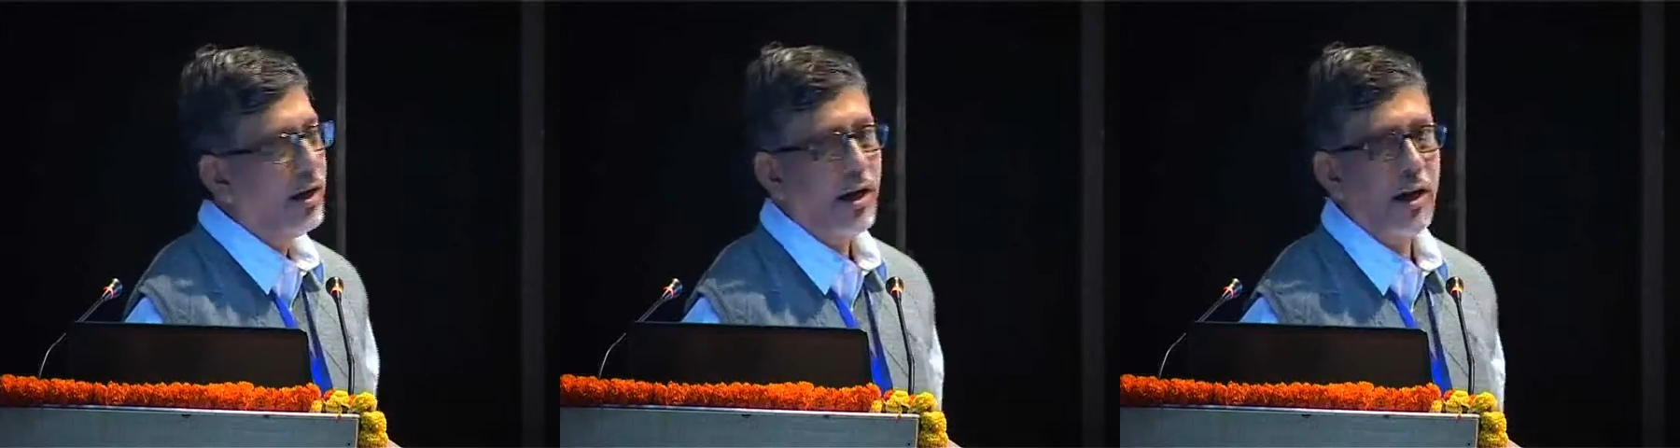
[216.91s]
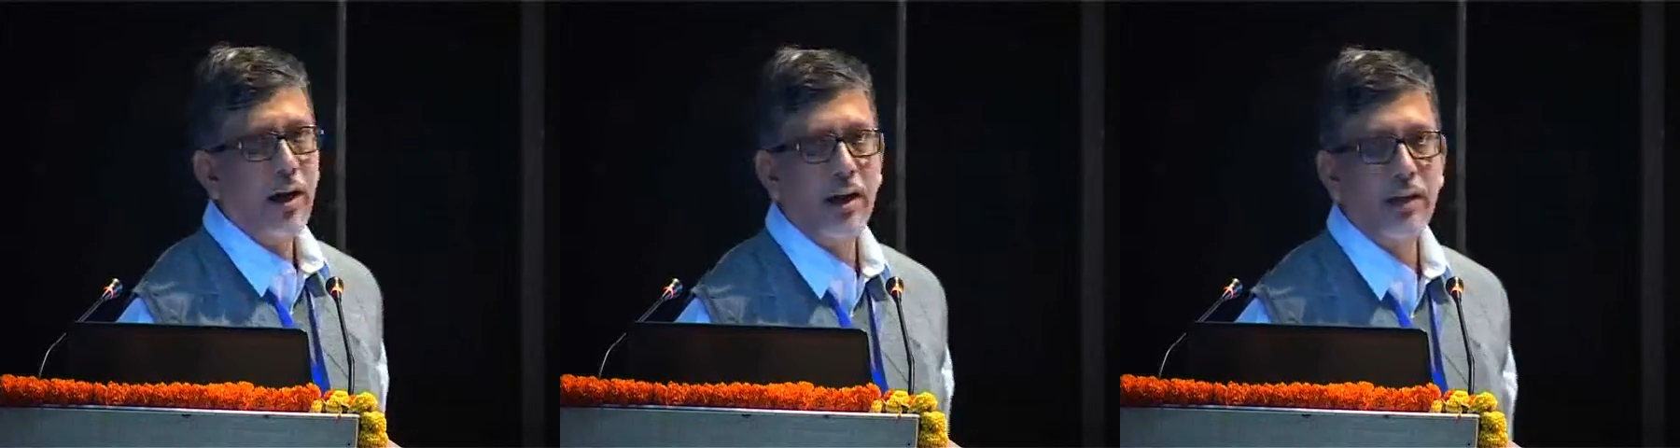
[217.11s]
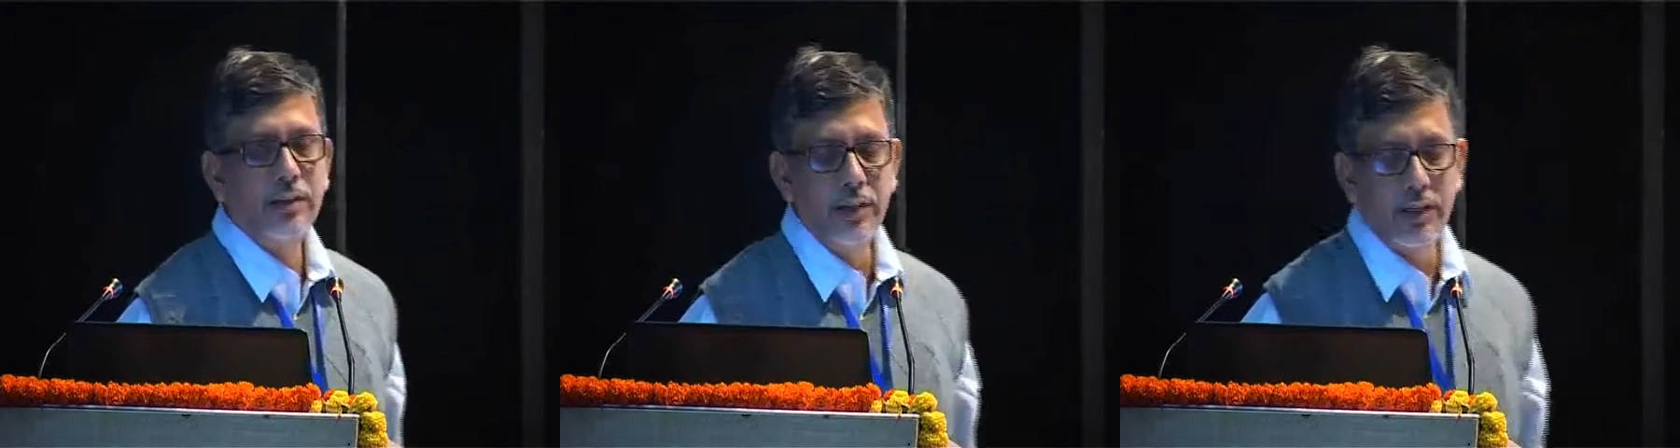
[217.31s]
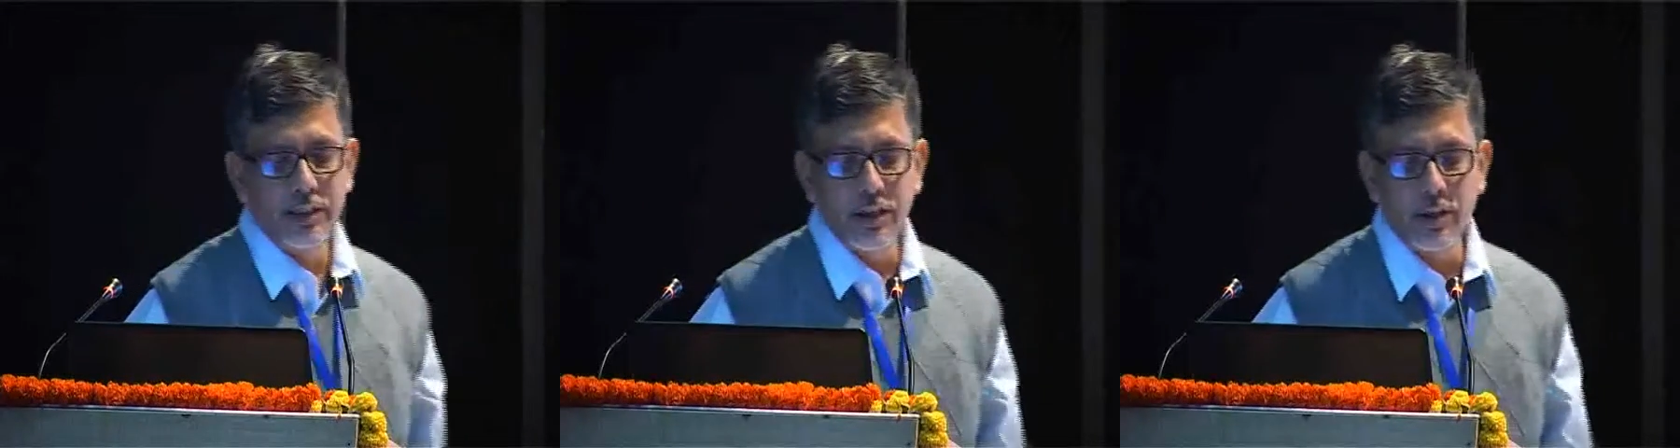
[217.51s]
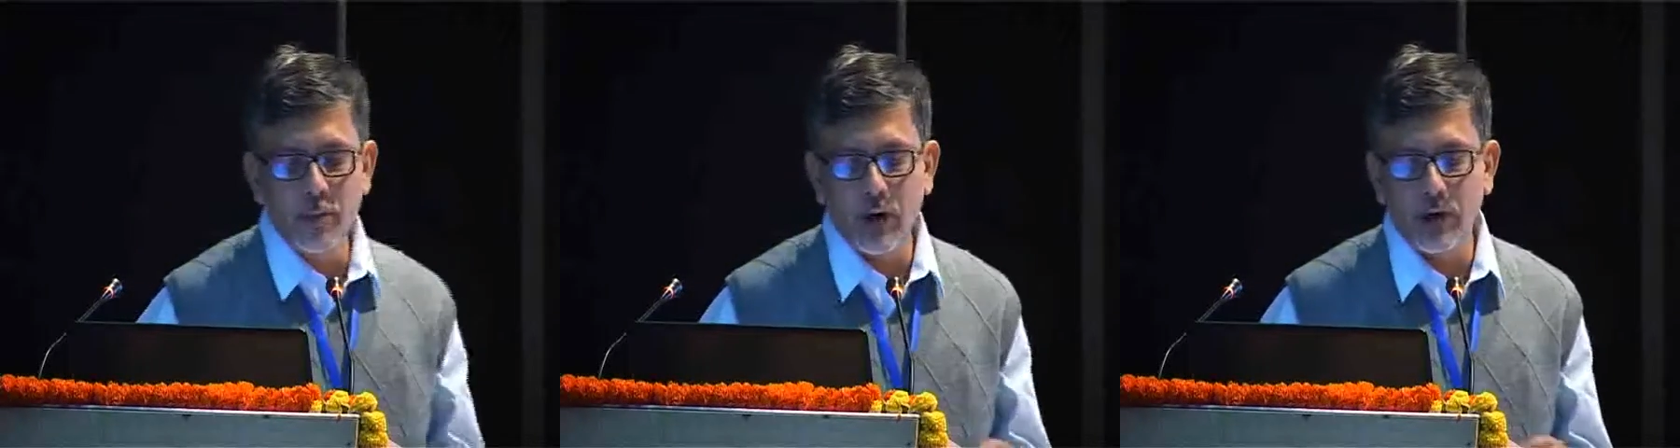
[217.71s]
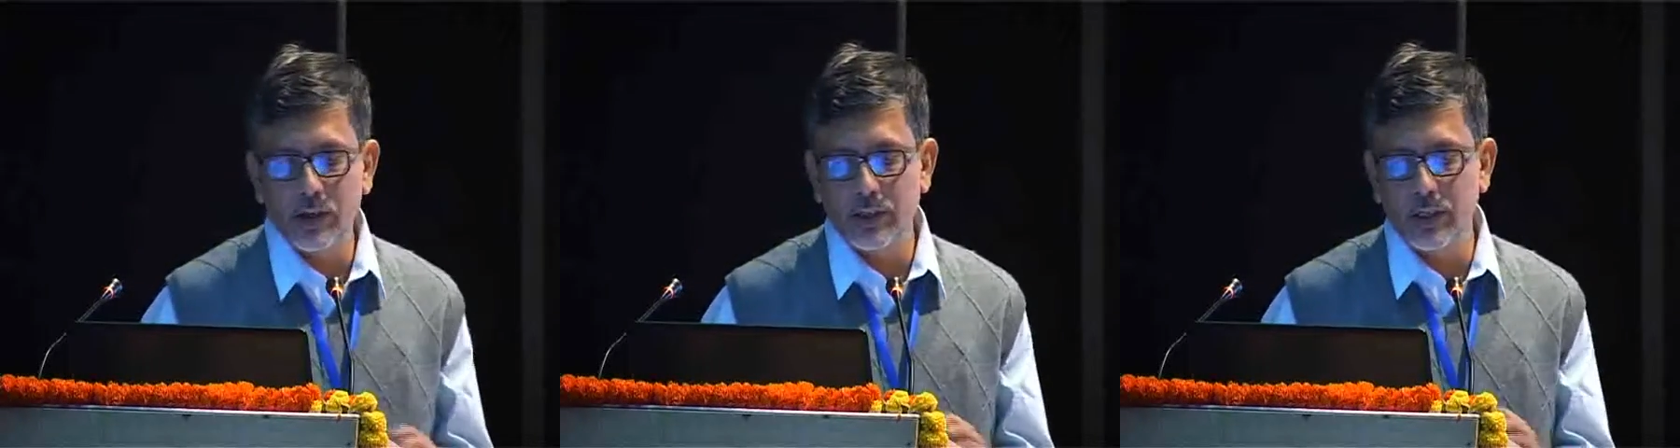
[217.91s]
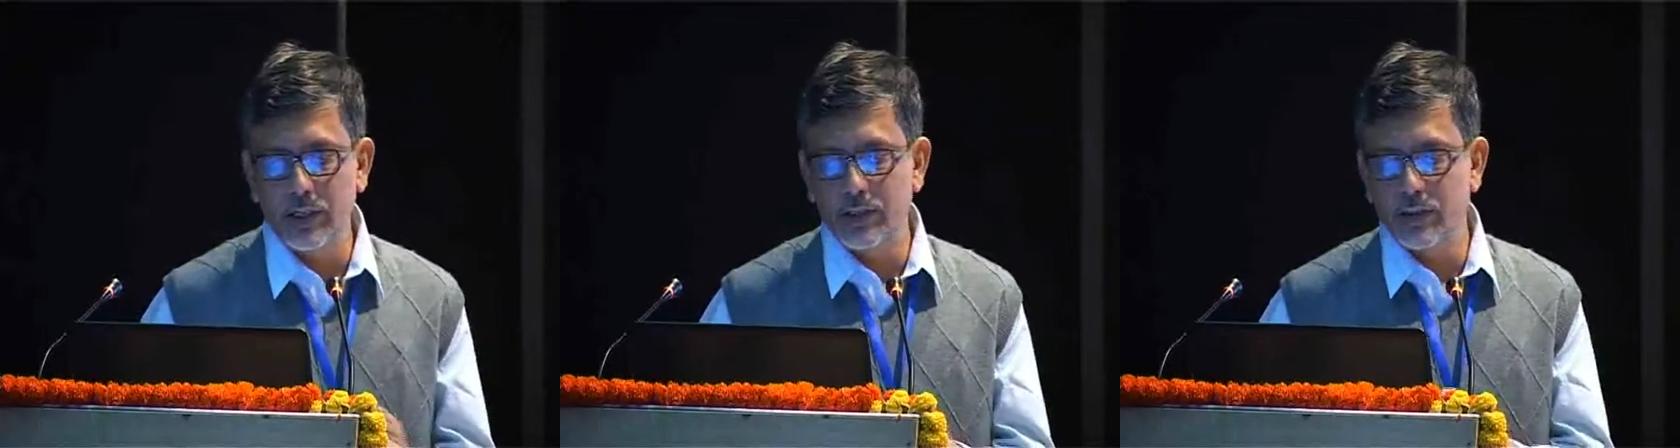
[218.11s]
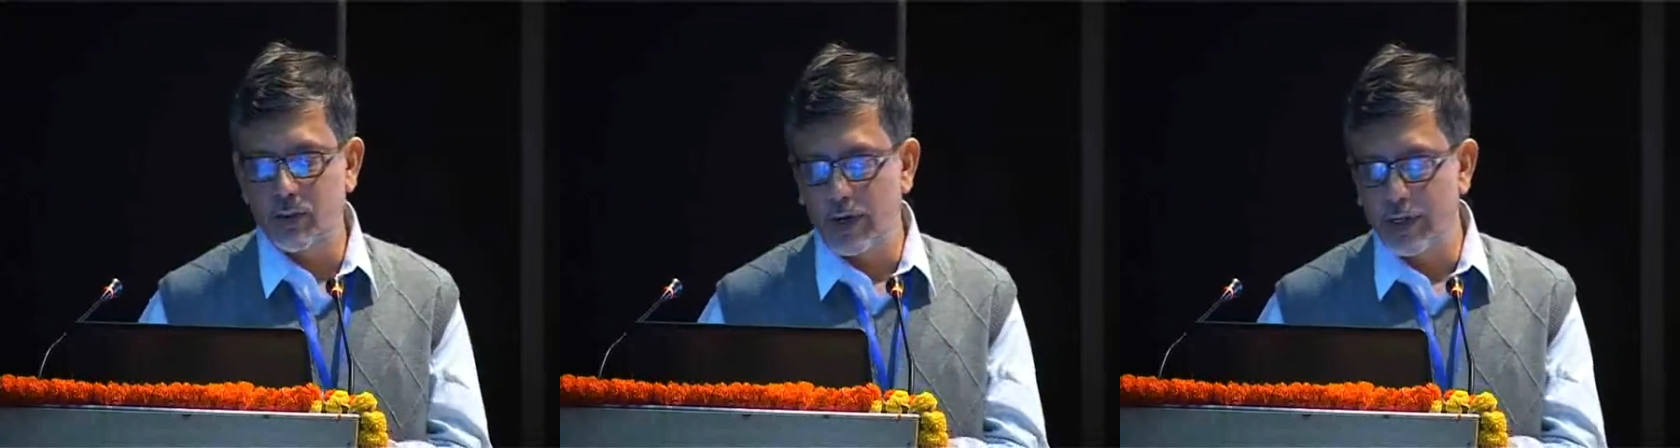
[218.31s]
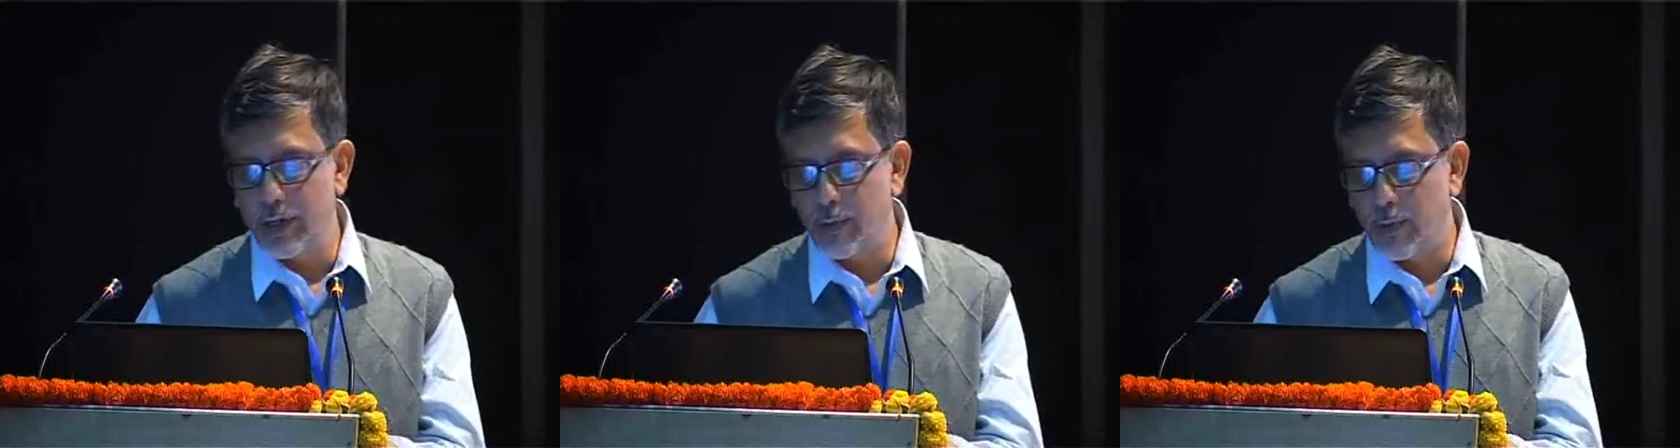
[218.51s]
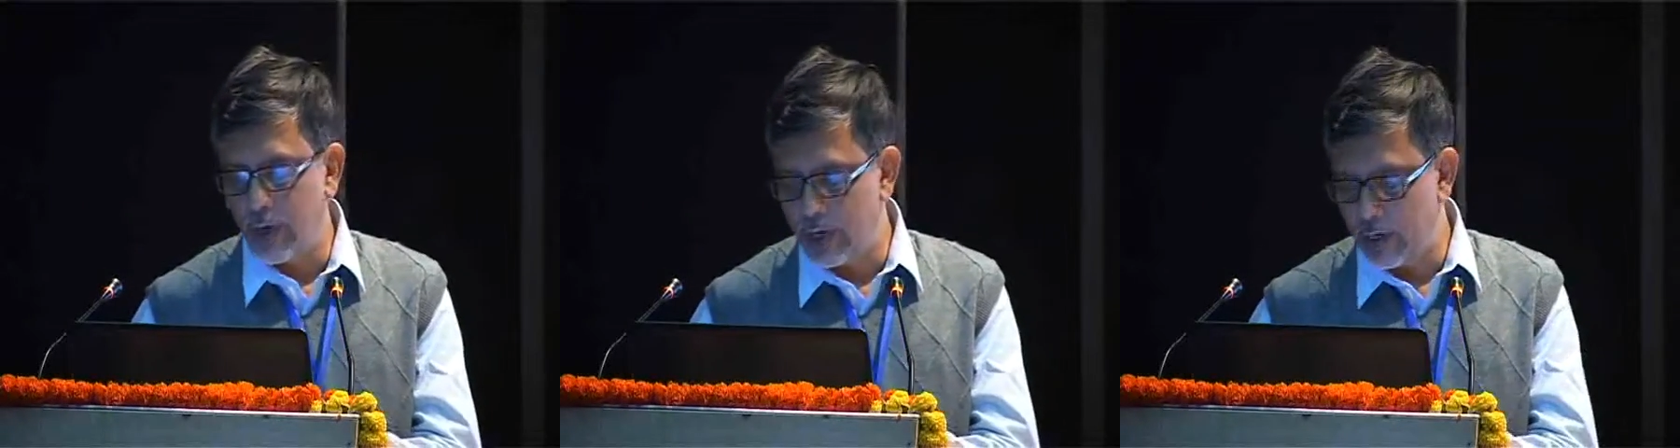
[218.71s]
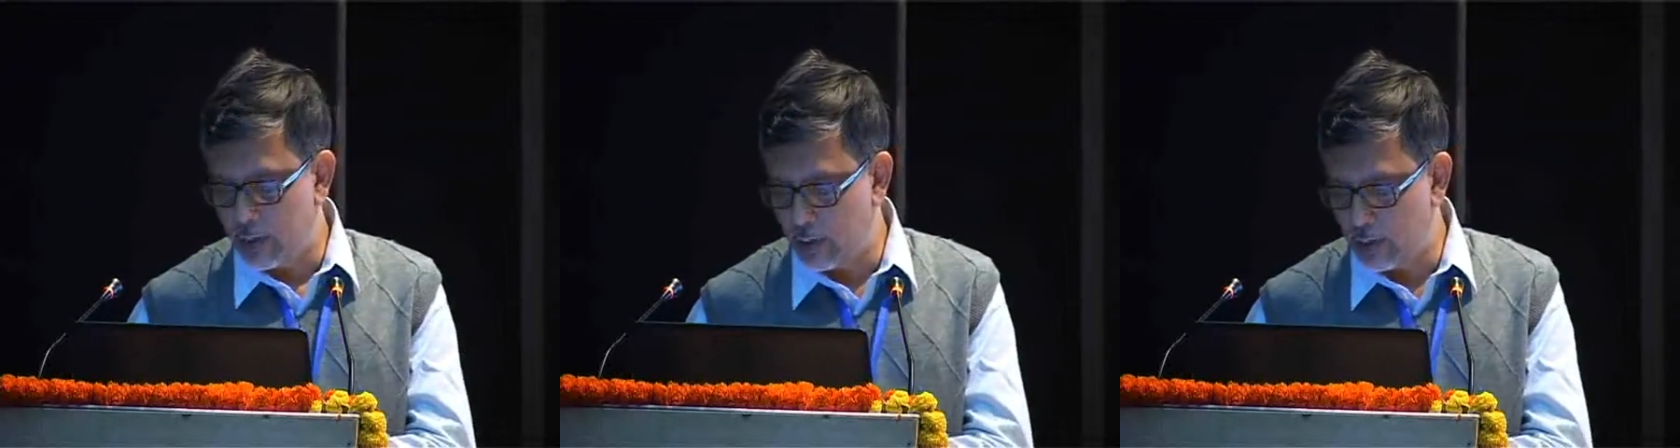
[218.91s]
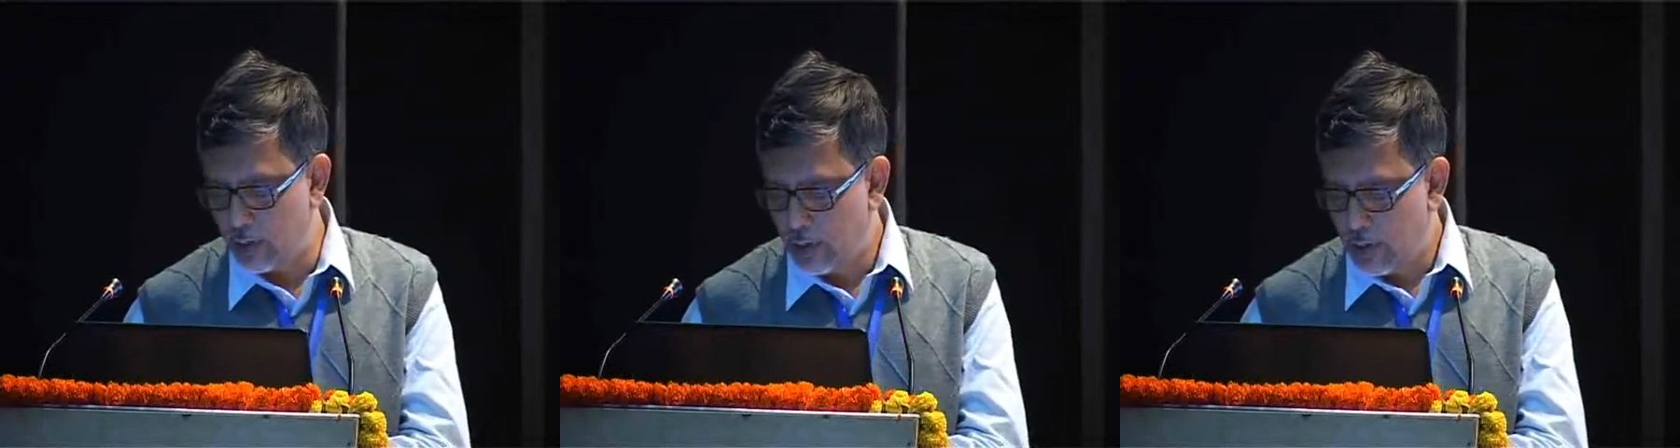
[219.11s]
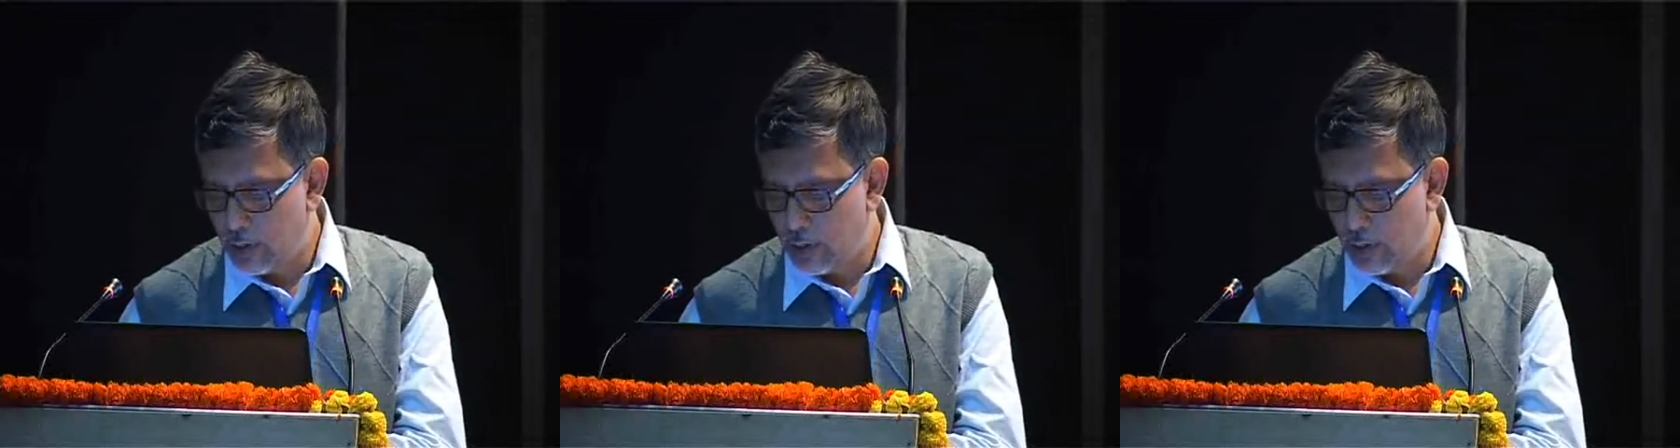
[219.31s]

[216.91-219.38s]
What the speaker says: CD20 molecule